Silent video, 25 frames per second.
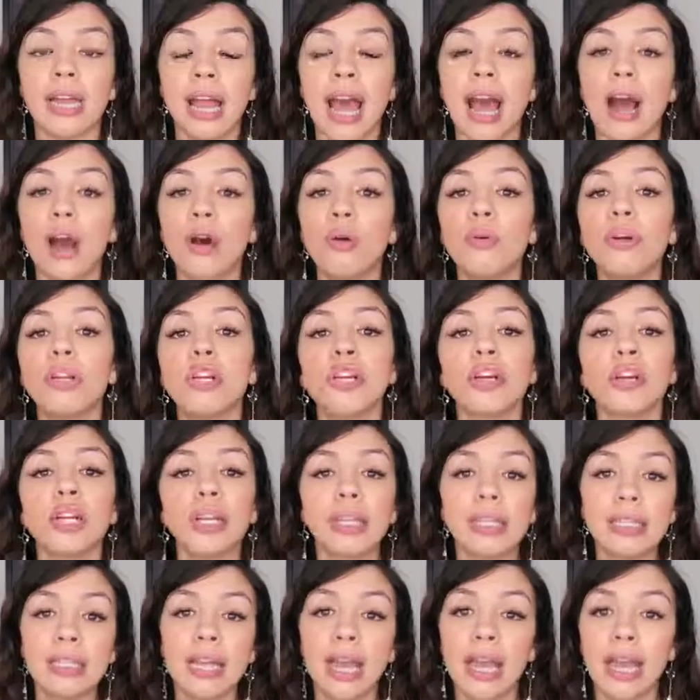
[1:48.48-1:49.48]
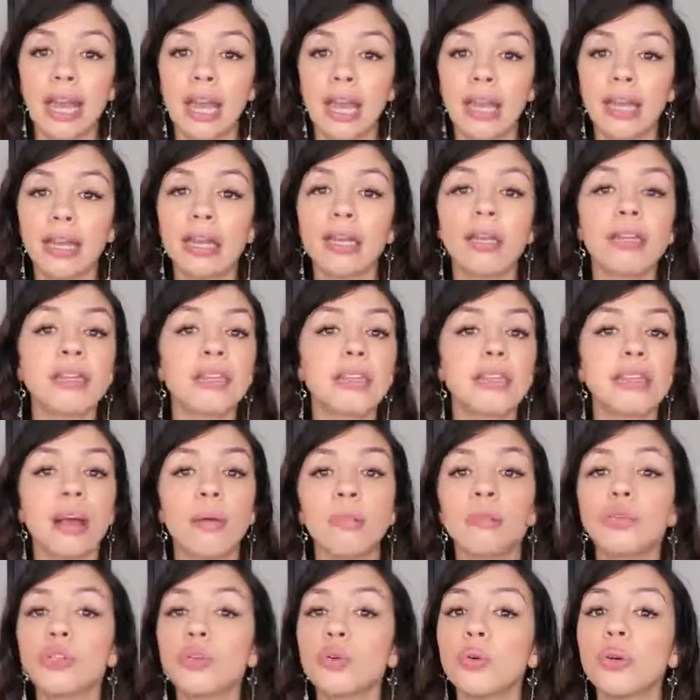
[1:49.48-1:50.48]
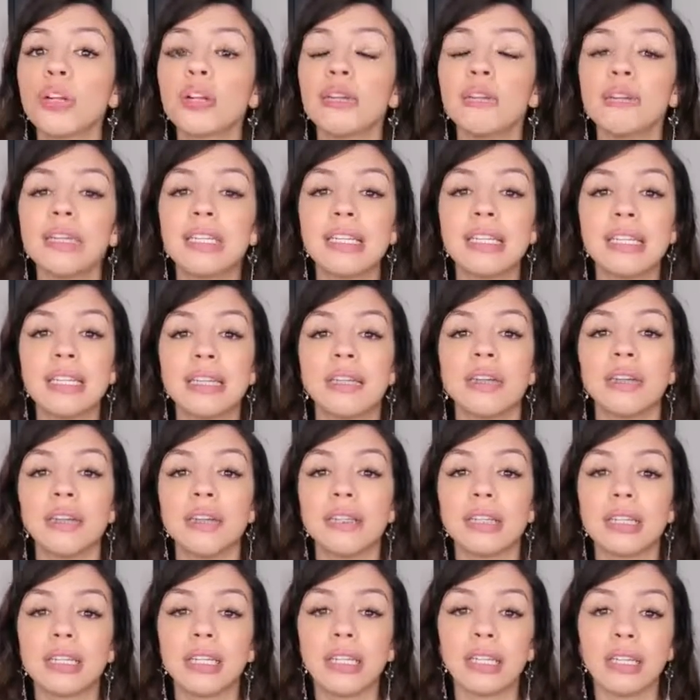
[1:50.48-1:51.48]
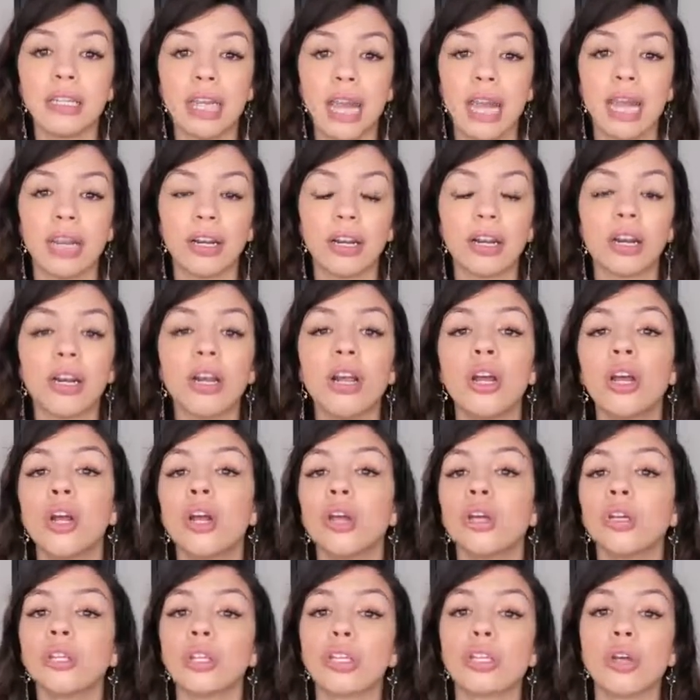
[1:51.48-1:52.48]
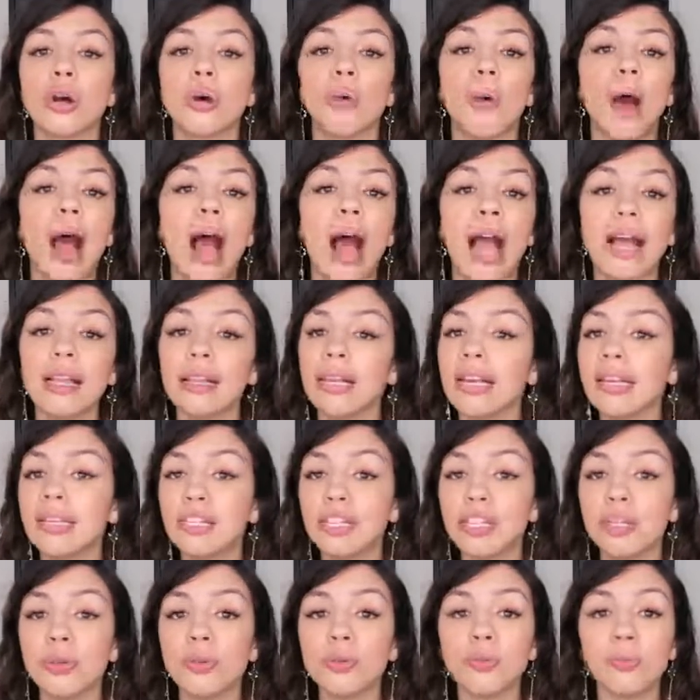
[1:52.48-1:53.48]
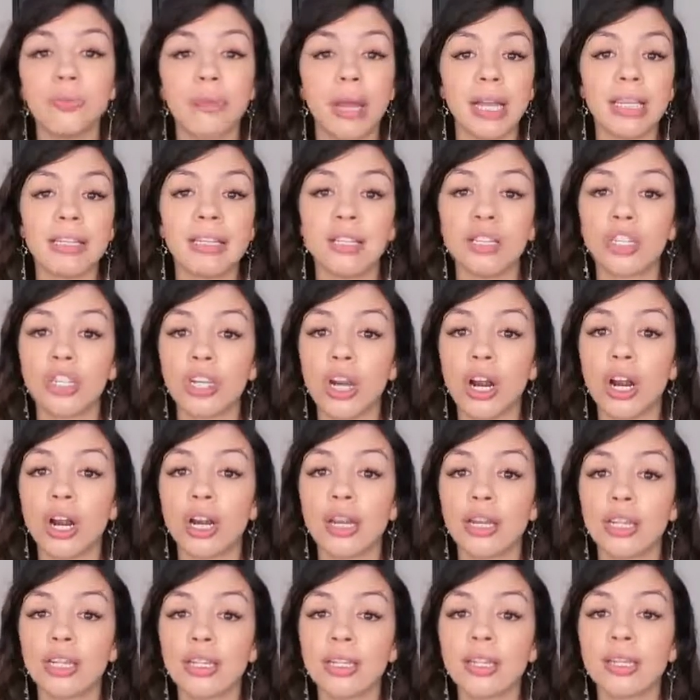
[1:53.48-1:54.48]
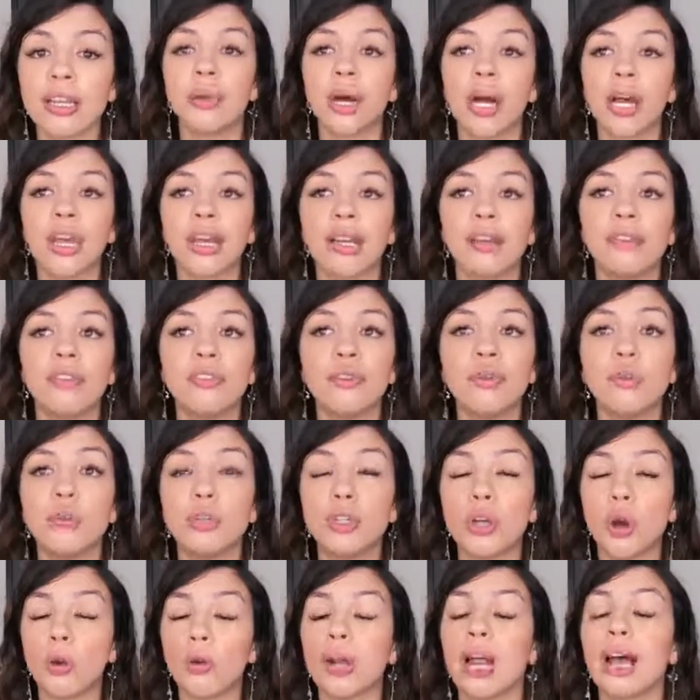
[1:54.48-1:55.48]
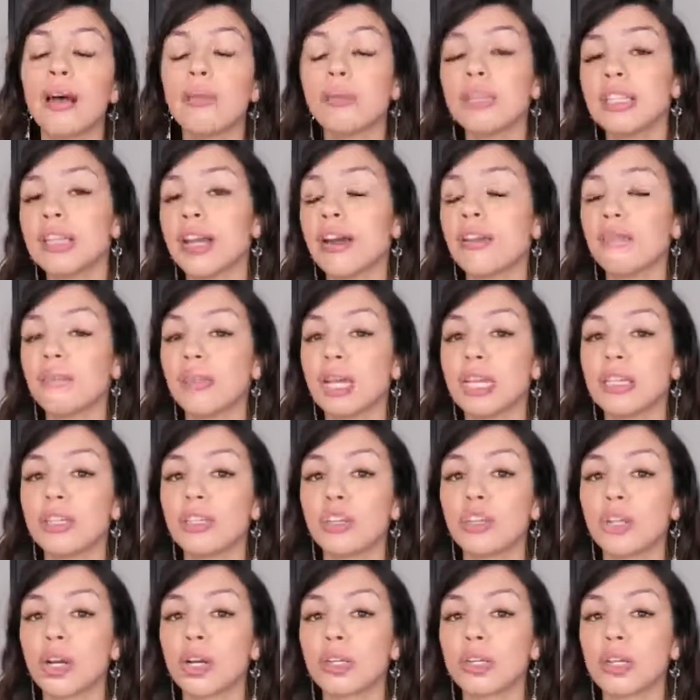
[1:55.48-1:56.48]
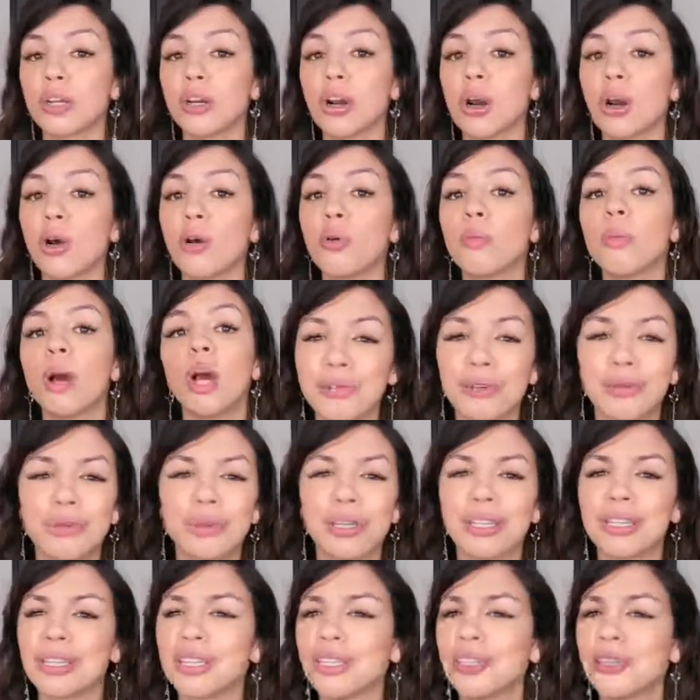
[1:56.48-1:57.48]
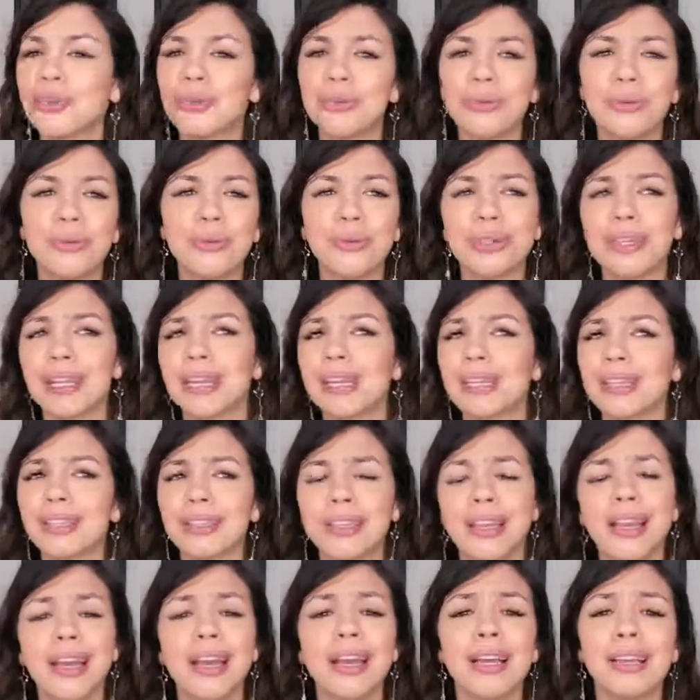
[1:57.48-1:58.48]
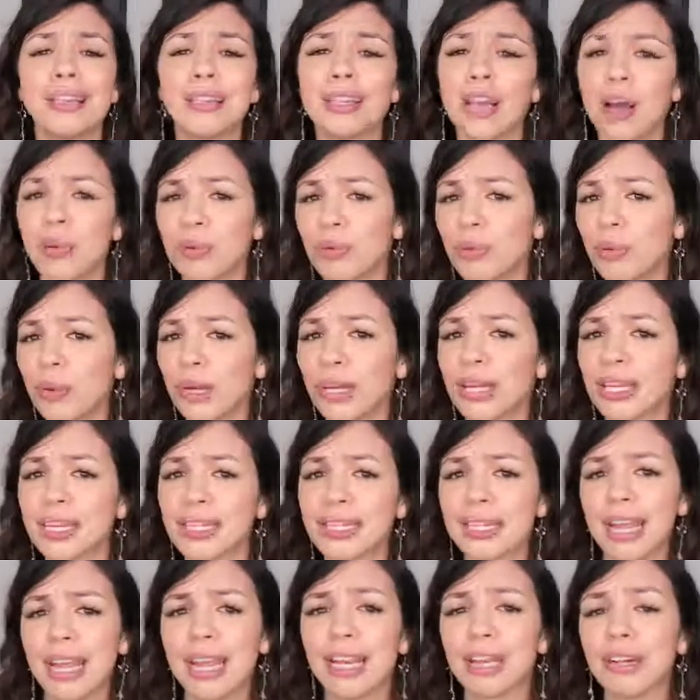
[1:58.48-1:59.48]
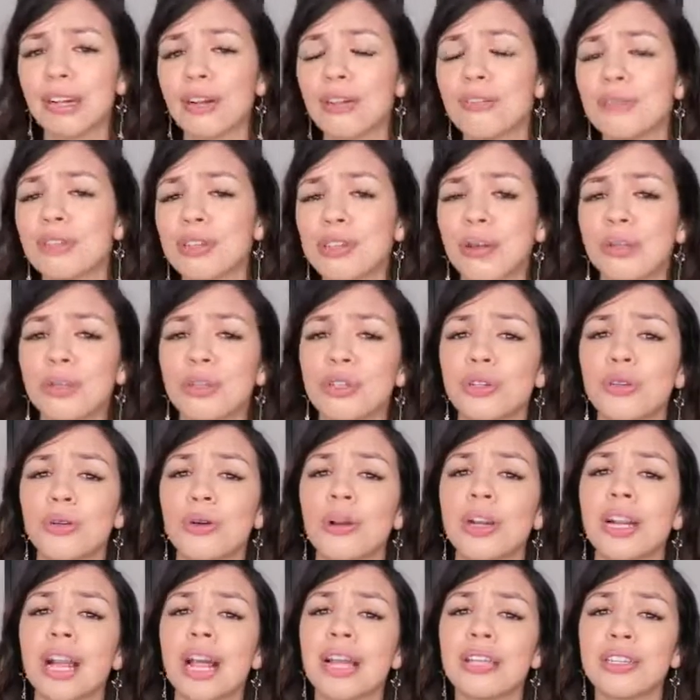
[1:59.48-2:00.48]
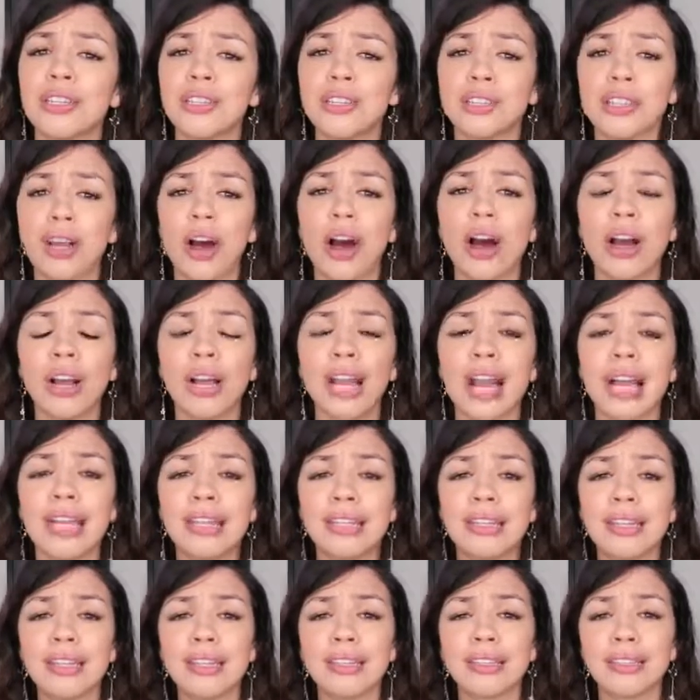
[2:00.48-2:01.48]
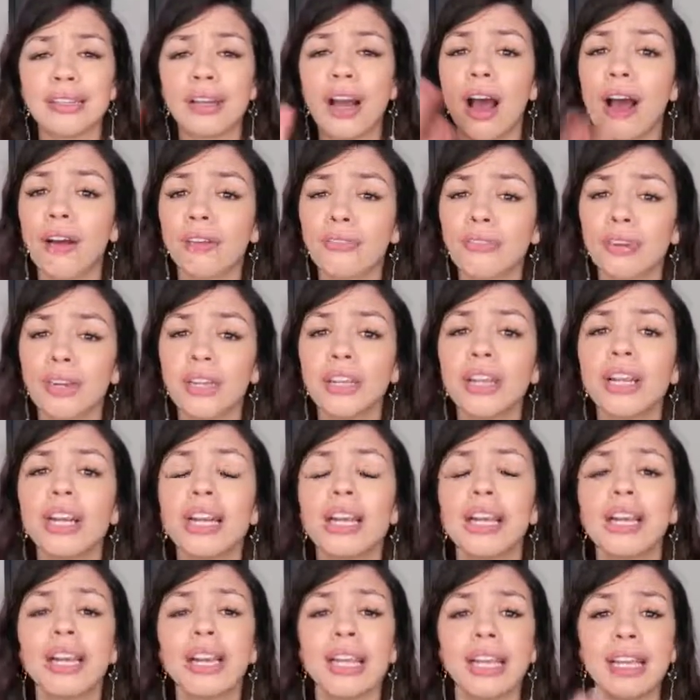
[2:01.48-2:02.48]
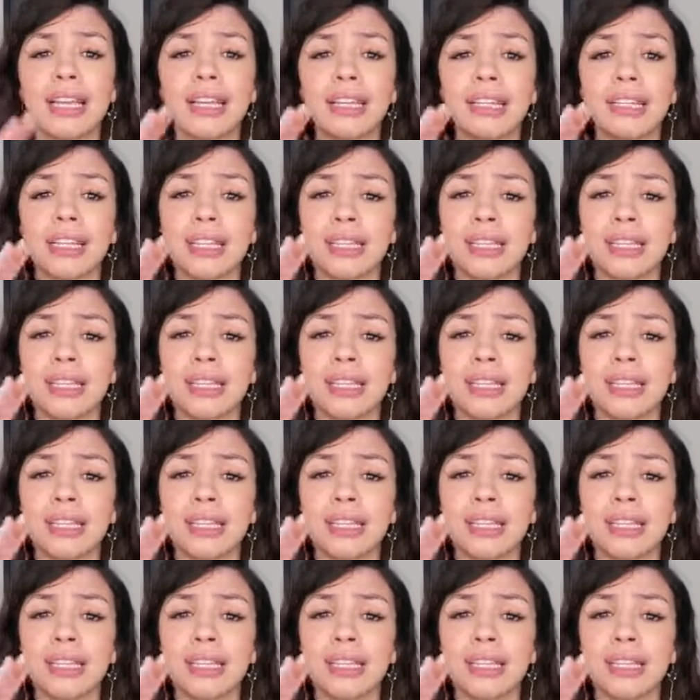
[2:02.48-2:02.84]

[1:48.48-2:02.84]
now you're gonna take some sort of sealed container. So I like to use mason jars, but if you don't happen to have mason jars at home, you can use like a Tupperware container of some sort. As long as the cover is